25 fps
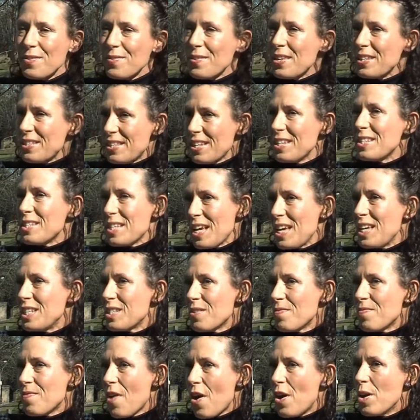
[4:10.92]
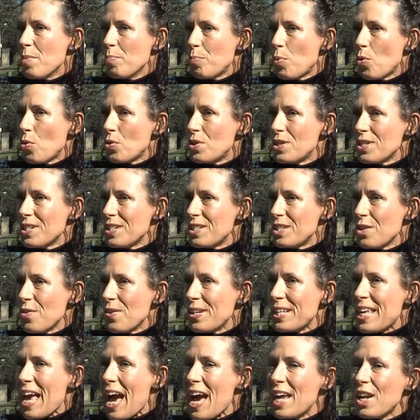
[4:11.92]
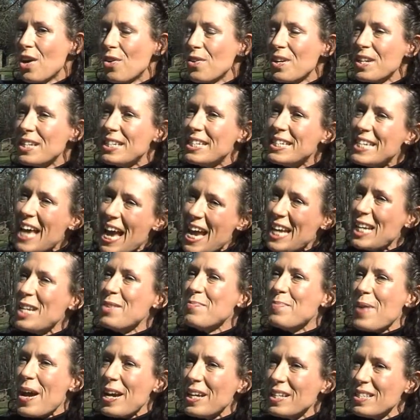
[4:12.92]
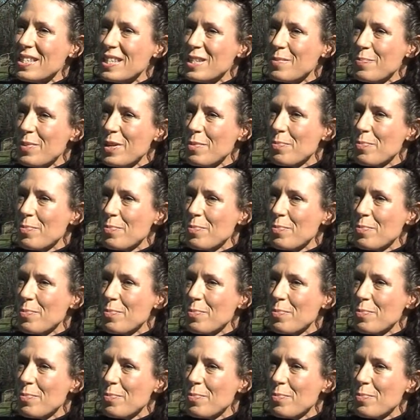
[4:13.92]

This is a very important issue. Again, on a daily basis,